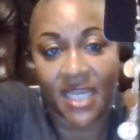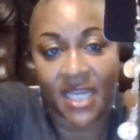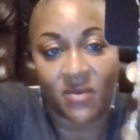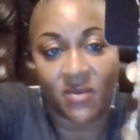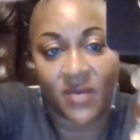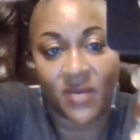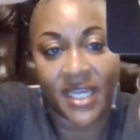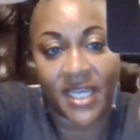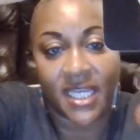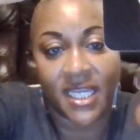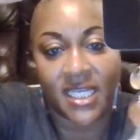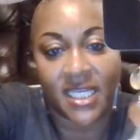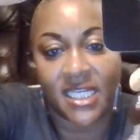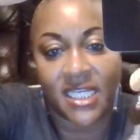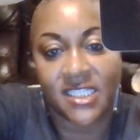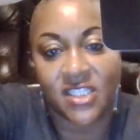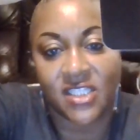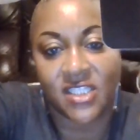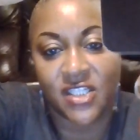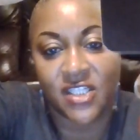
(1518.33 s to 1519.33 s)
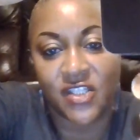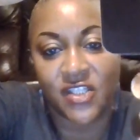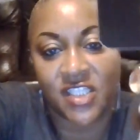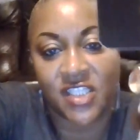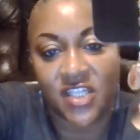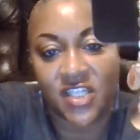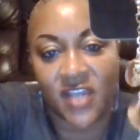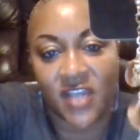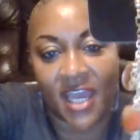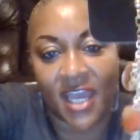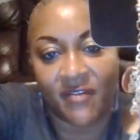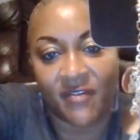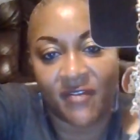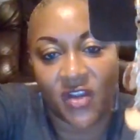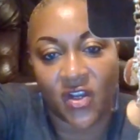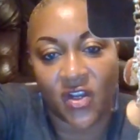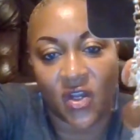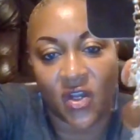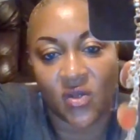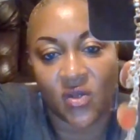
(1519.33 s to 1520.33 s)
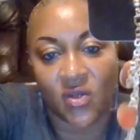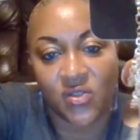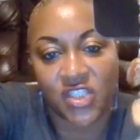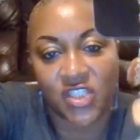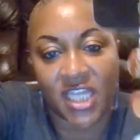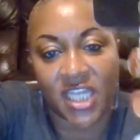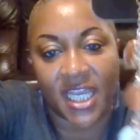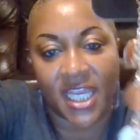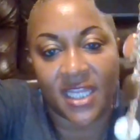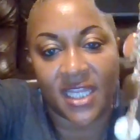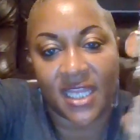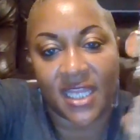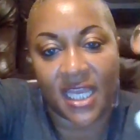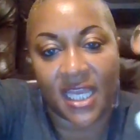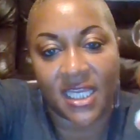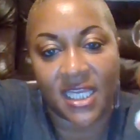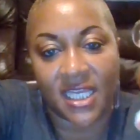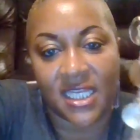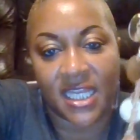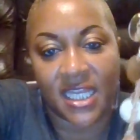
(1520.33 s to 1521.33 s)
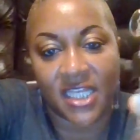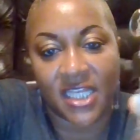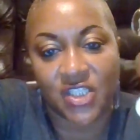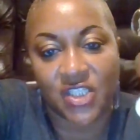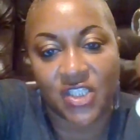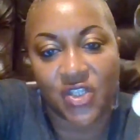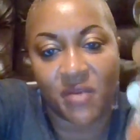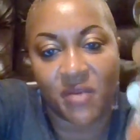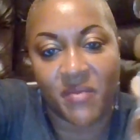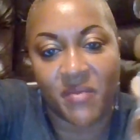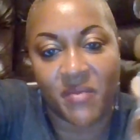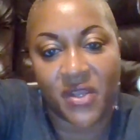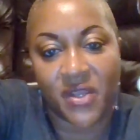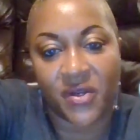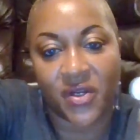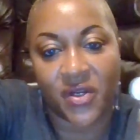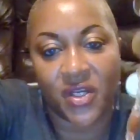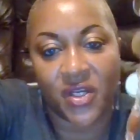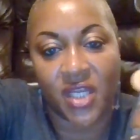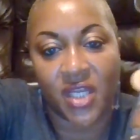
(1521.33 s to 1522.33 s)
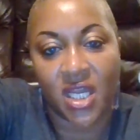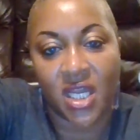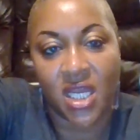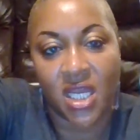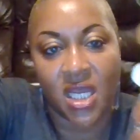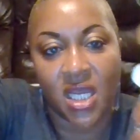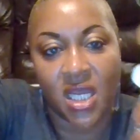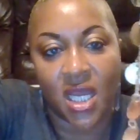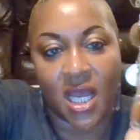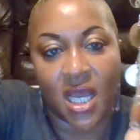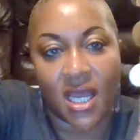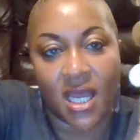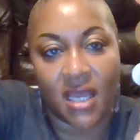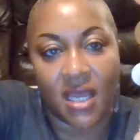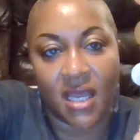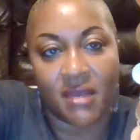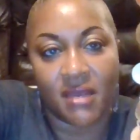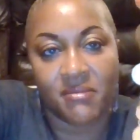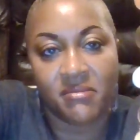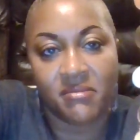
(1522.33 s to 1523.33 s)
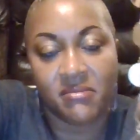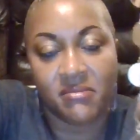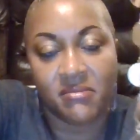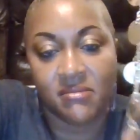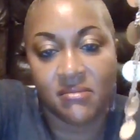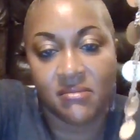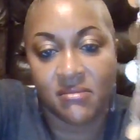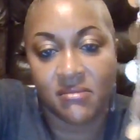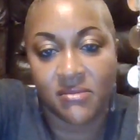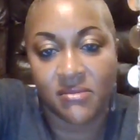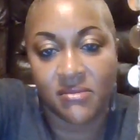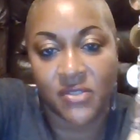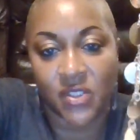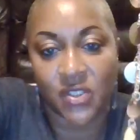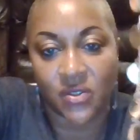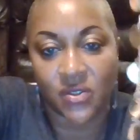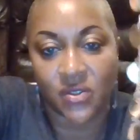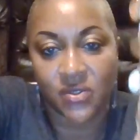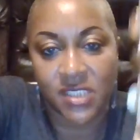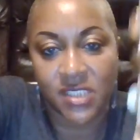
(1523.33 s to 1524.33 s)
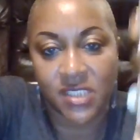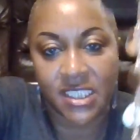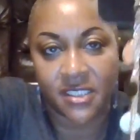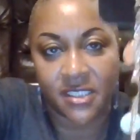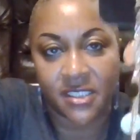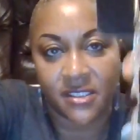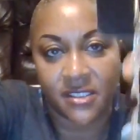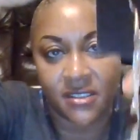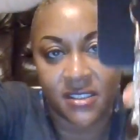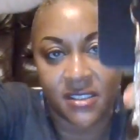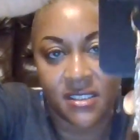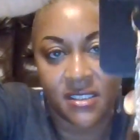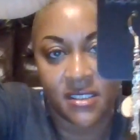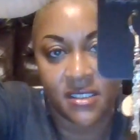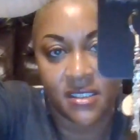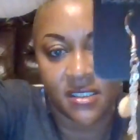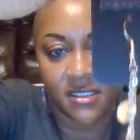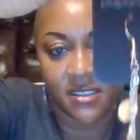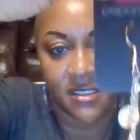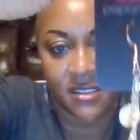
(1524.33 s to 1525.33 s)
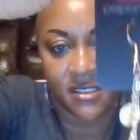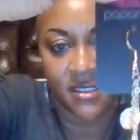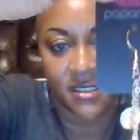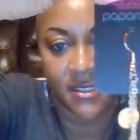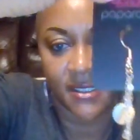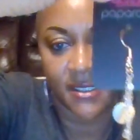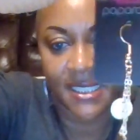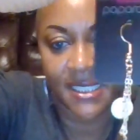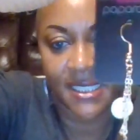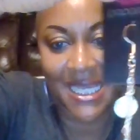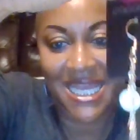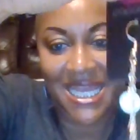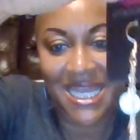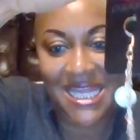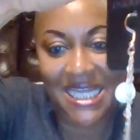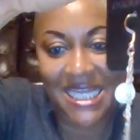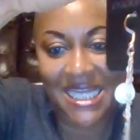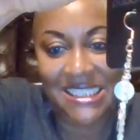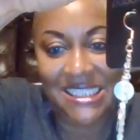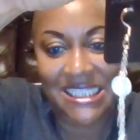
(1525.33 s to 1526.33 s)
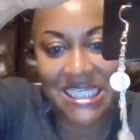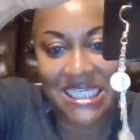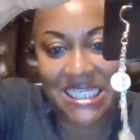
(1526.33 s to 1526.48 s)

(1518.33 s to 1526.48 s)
lightweight, and so you see you have your gold chain that connects your mirrored um, circles here, and that's